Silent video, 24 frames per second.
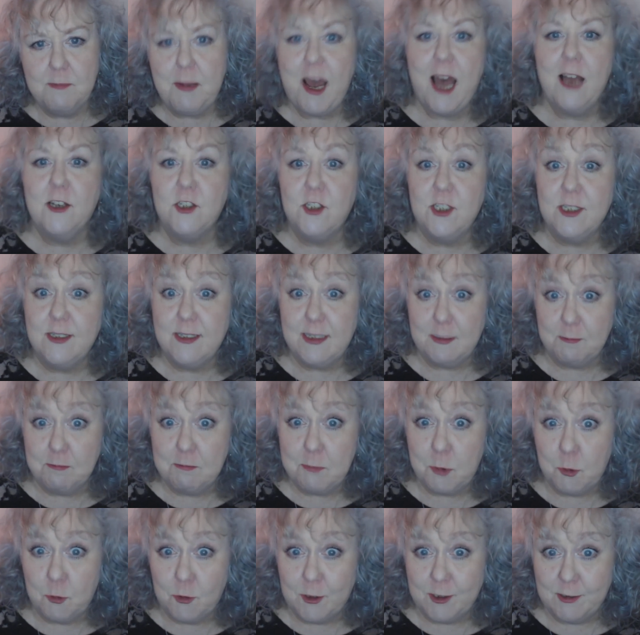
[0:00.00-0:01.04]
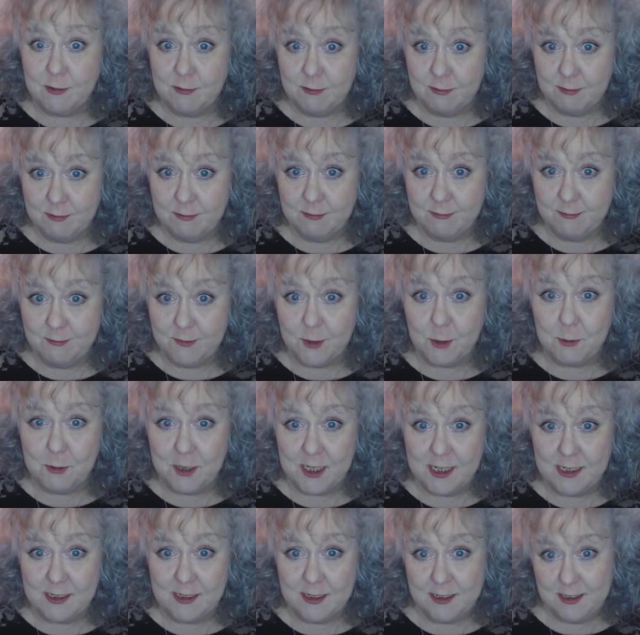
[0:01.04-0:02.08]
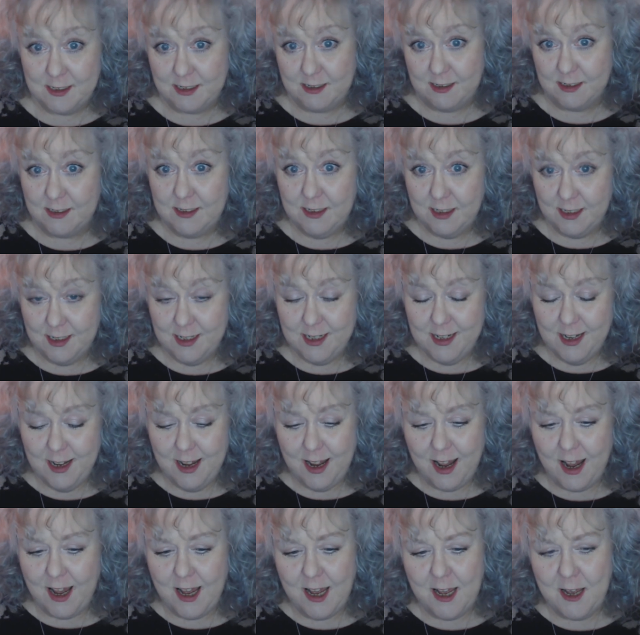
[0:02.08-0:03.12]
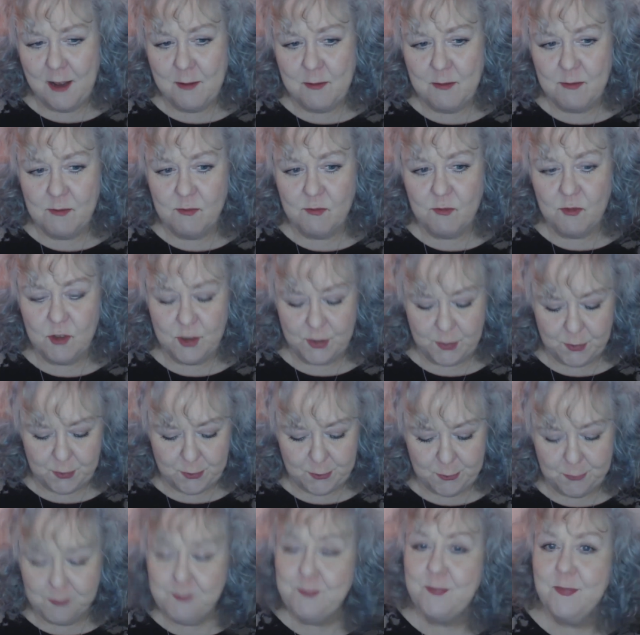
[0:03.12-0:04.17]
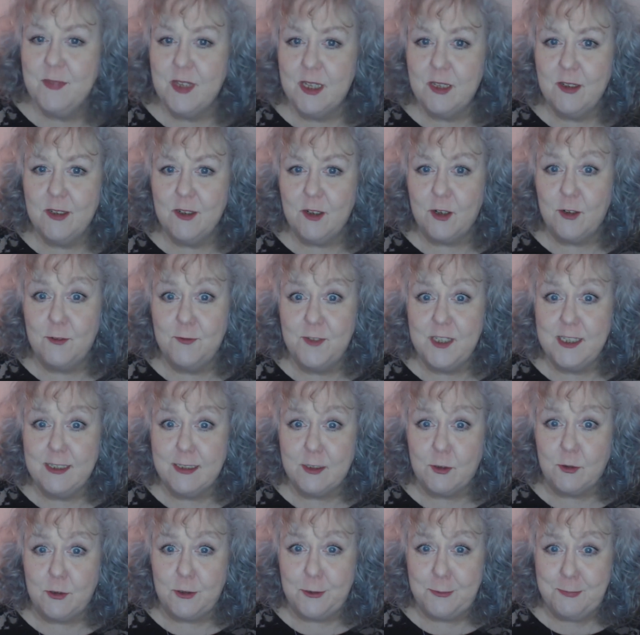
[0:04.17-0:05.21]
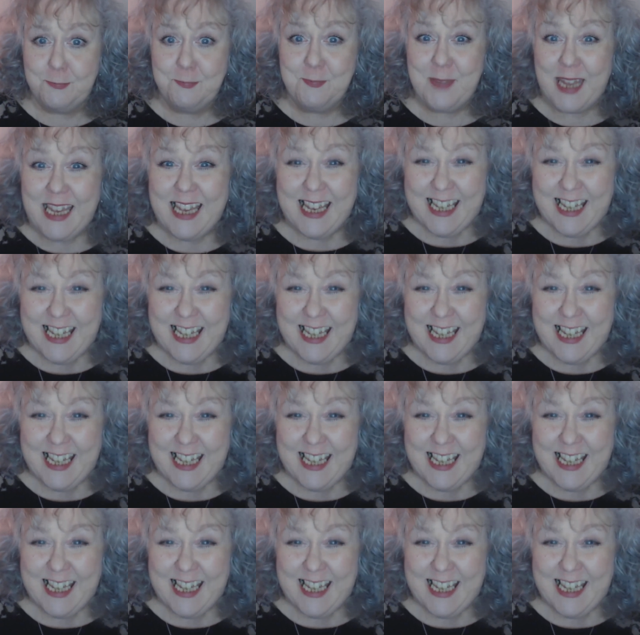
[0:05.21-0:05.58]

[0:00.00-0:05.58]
passion's important for one another. So off you go.